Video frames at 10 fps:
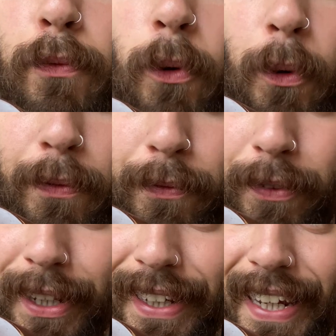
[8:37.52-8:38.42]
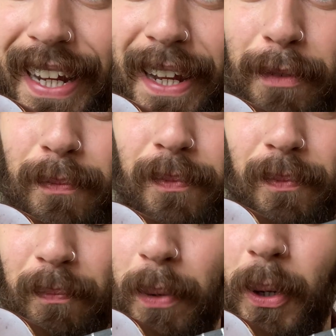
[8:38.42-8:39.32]
4th
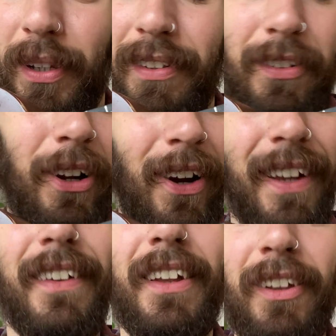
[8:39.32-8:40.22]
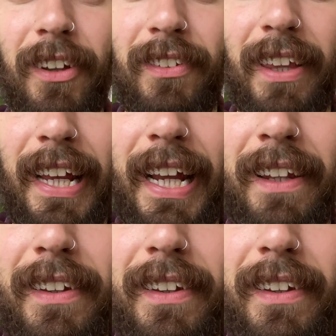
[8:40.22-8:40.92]
box. Sorry, I'll start that again.